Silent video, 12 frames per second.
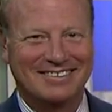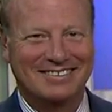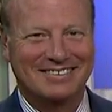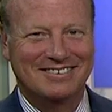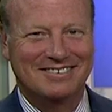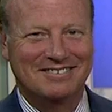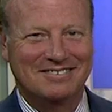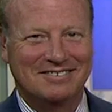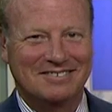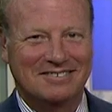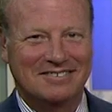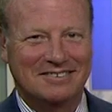
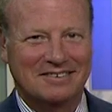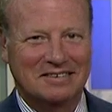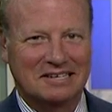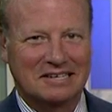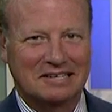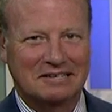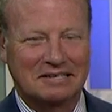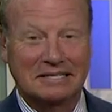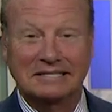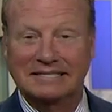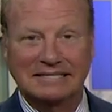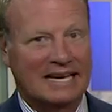
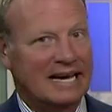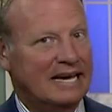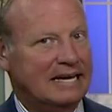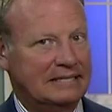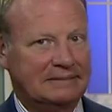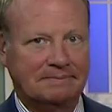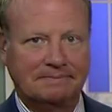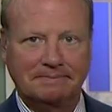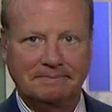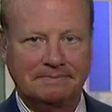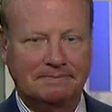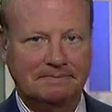
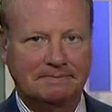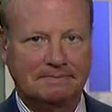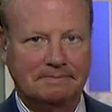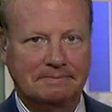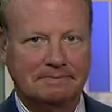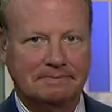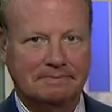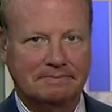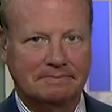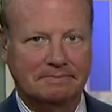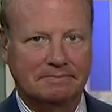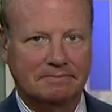
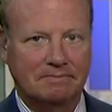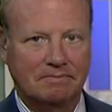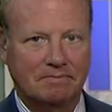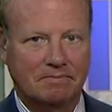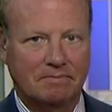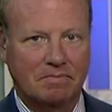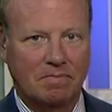The person shown says nothing.